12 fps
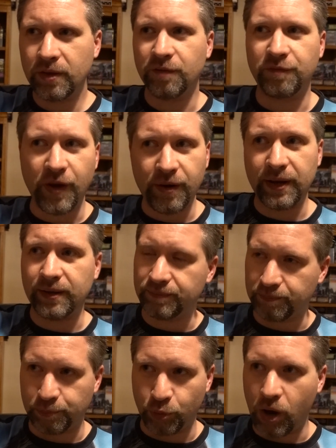very
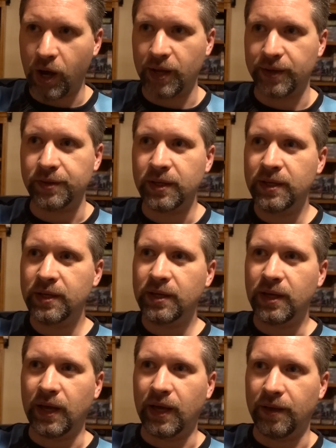broad,
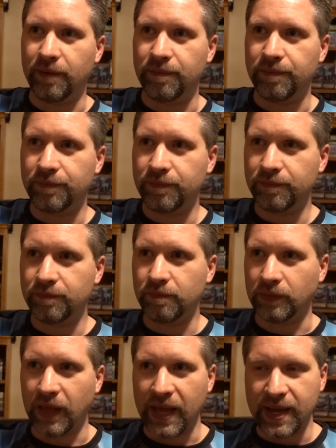
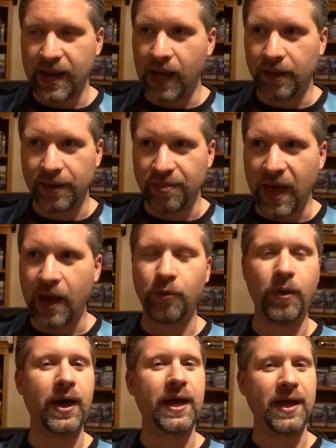lay it out in that
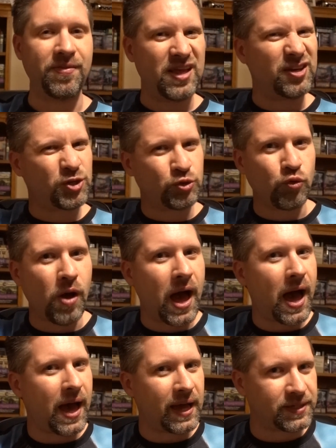way, and then
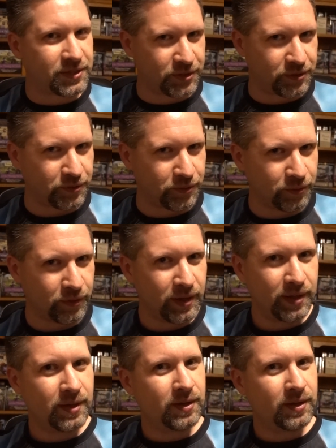try to